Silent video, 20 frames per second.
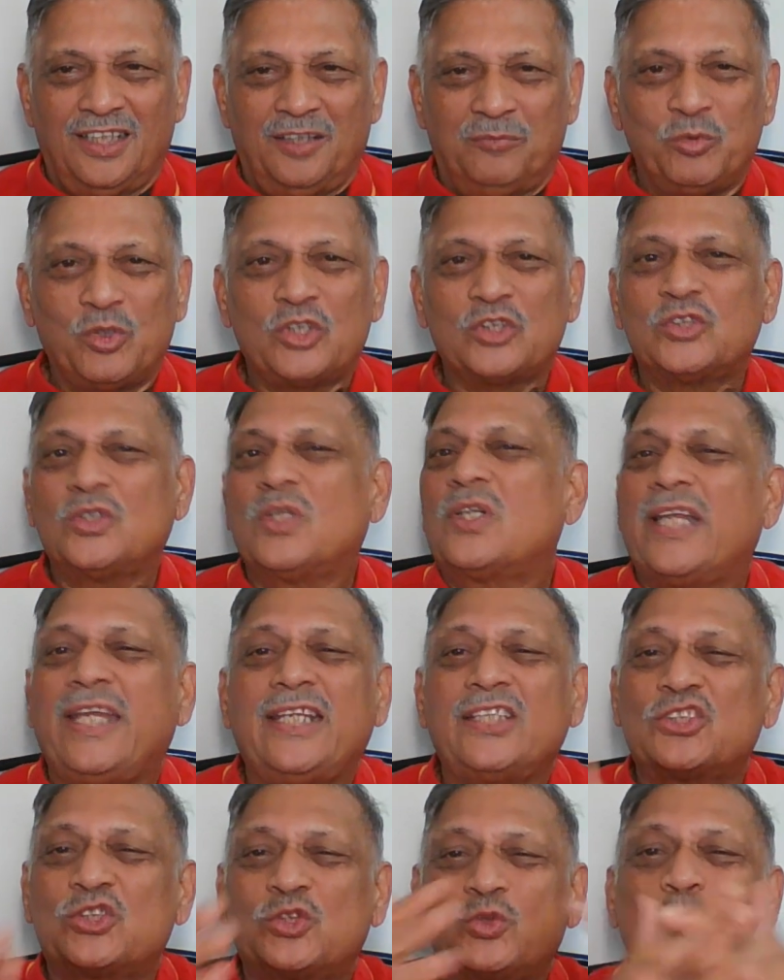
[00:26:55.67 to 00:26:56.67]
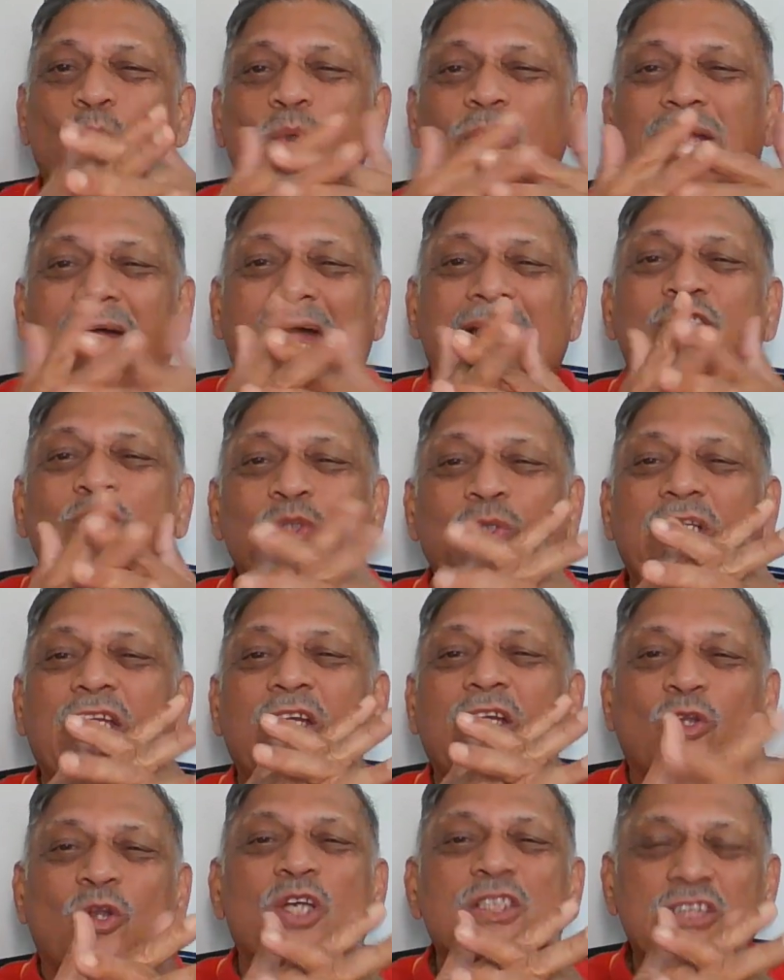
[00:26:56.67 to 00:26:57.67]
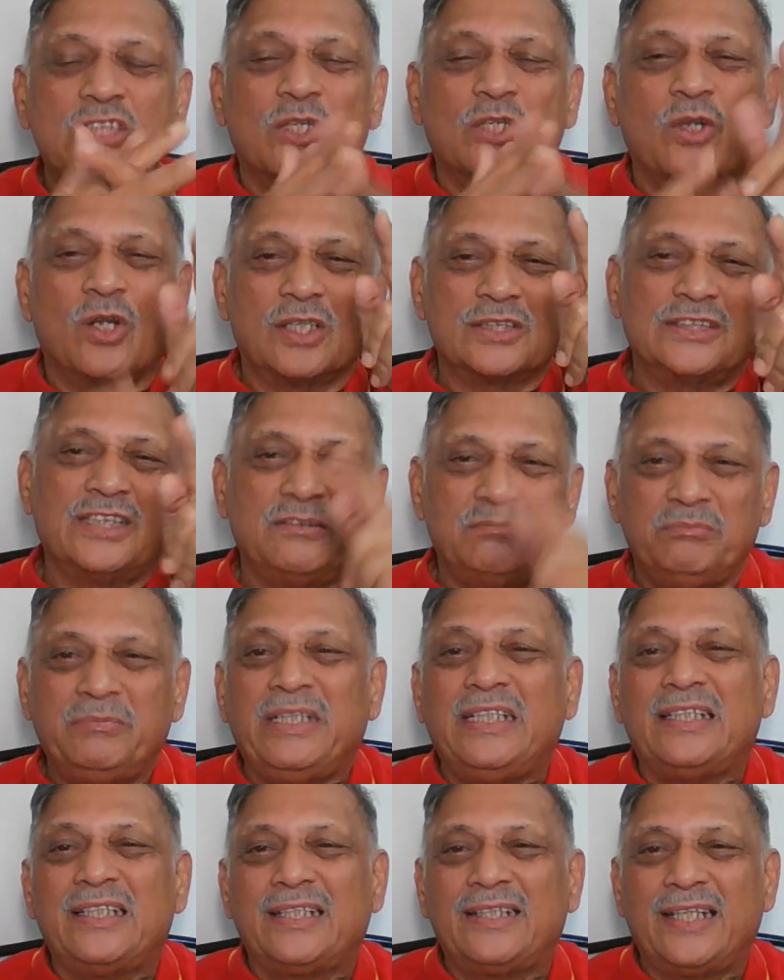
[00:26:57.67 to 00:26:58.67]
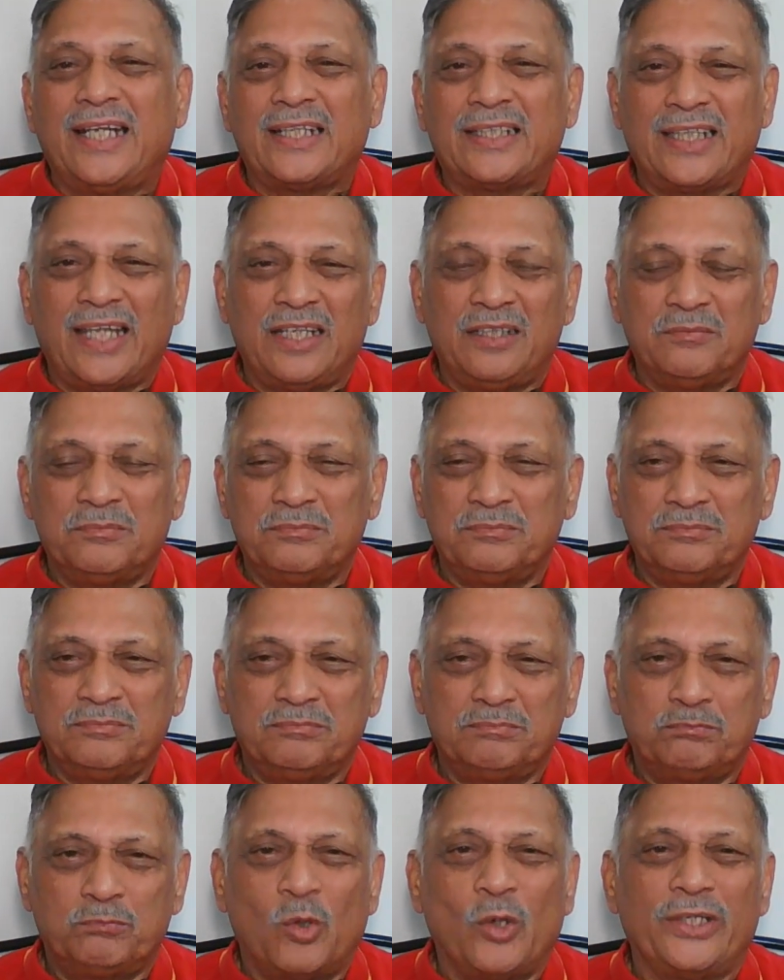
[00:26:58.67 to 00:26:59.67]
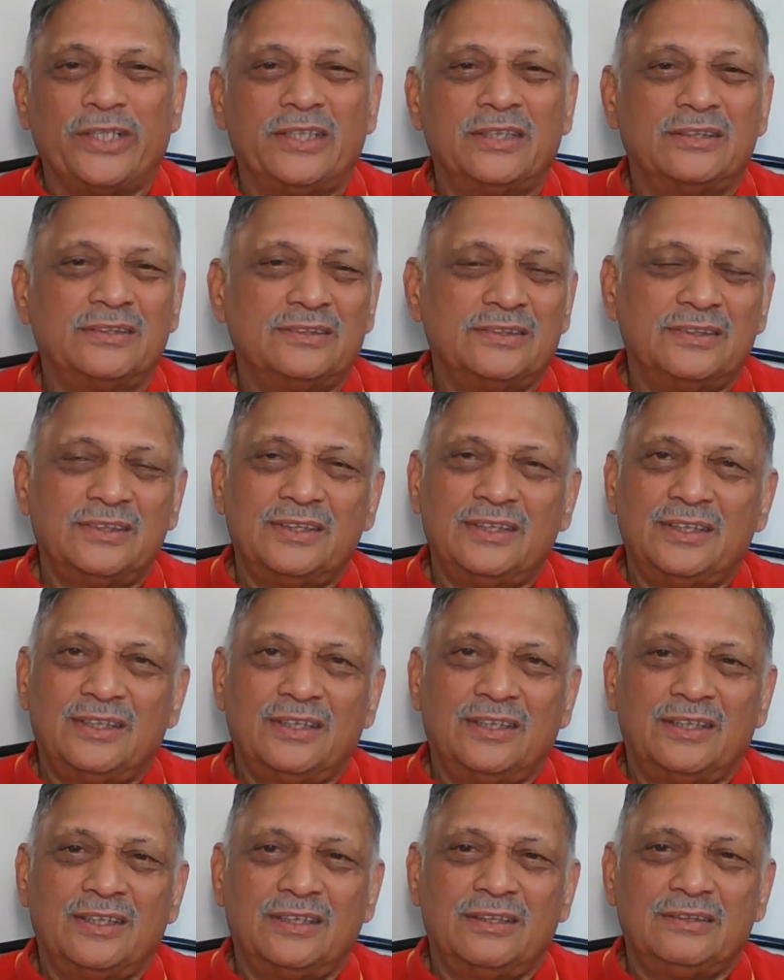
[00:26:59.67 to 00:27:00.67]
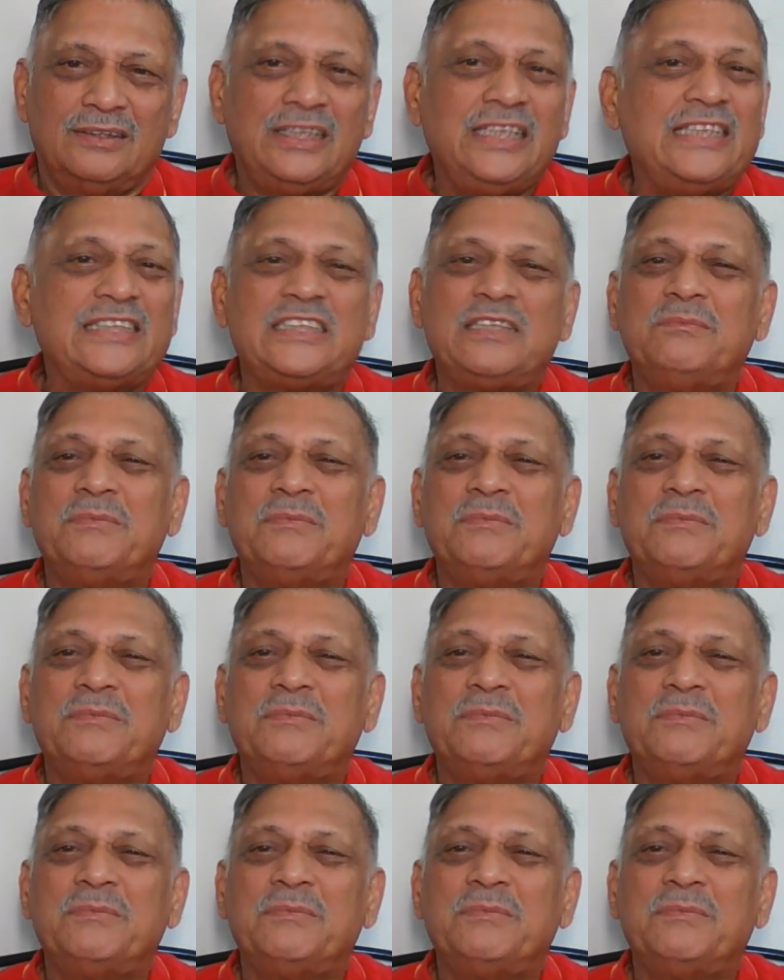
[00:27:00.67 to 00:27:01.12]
because the rays don't actually cross across and meet at that time point. These